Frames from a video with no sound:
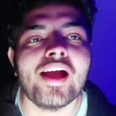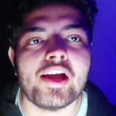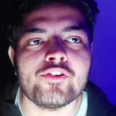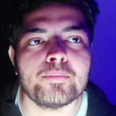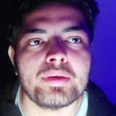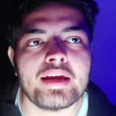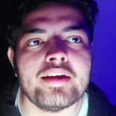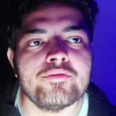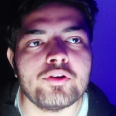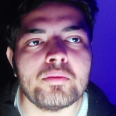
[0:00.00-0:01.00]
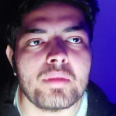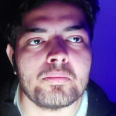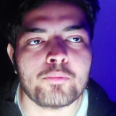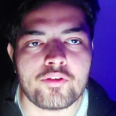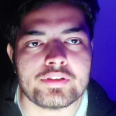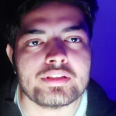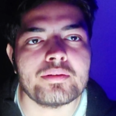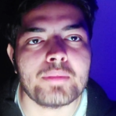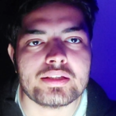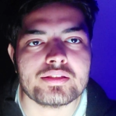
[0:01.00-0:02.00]
I've applied for
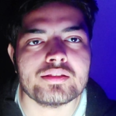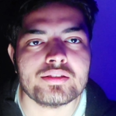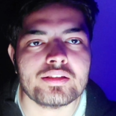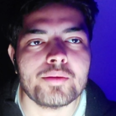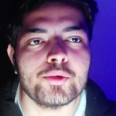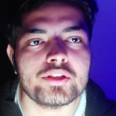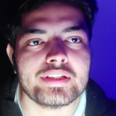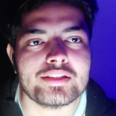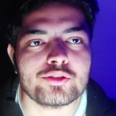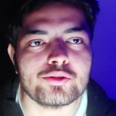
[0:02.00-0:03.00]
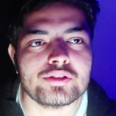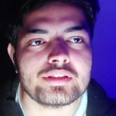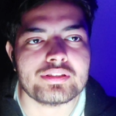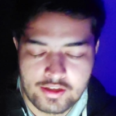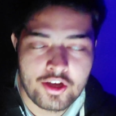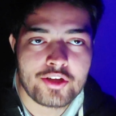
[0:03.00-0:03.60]
professional masters in computer science courses.